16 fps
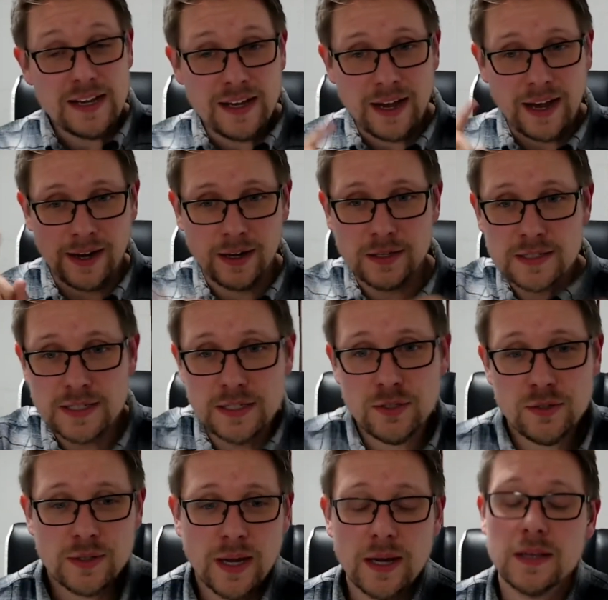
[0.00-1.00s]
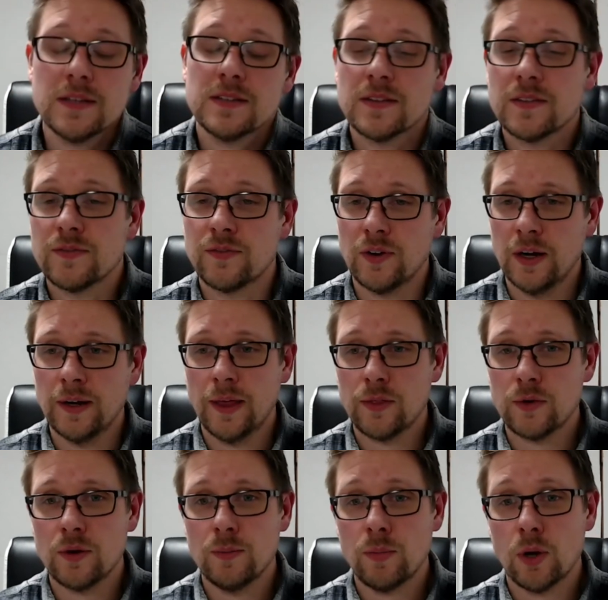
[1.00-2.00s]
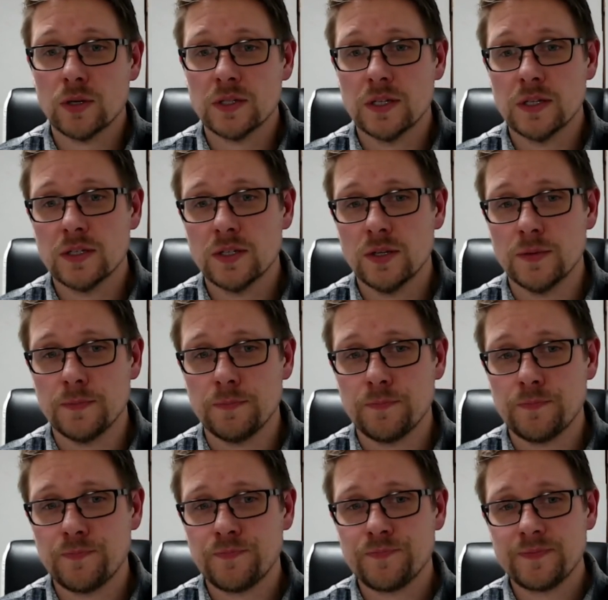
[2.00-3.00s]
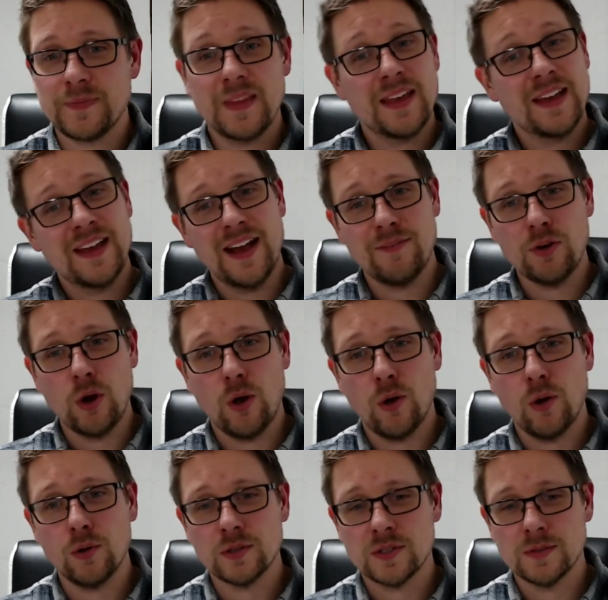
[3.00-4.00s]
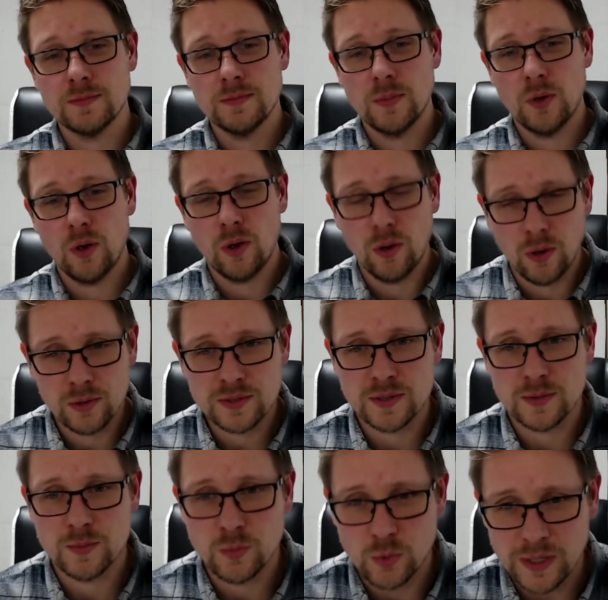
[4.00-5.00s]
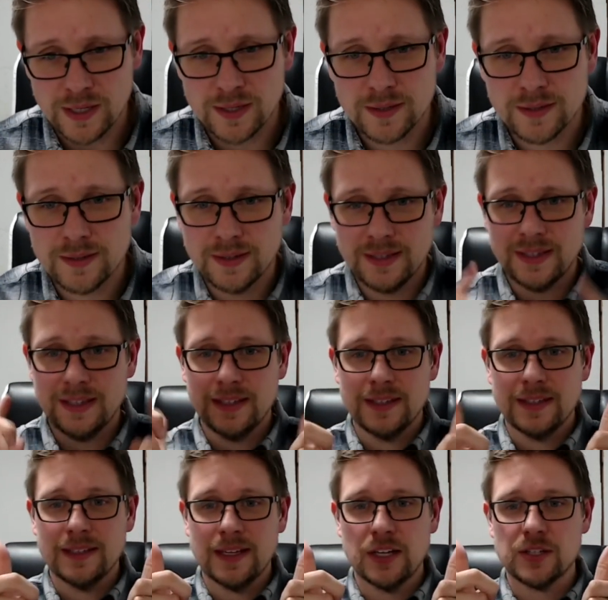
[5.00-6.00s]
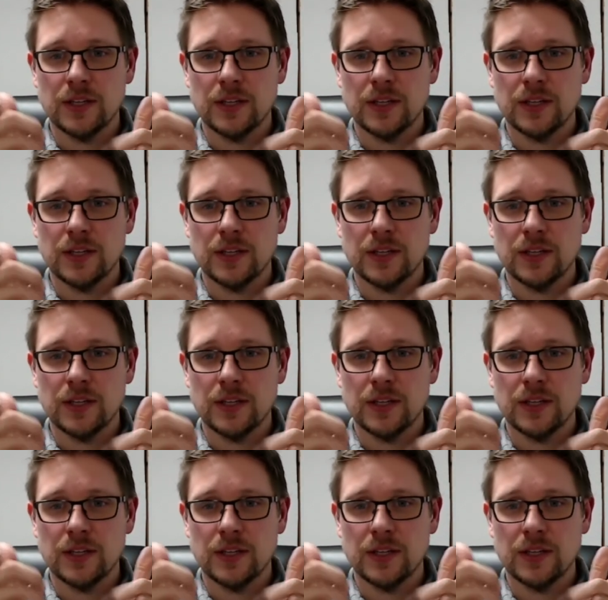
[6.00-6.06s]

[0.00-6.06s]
And I'll see you guys for another unboxing soon. Have an awesome week. Catch you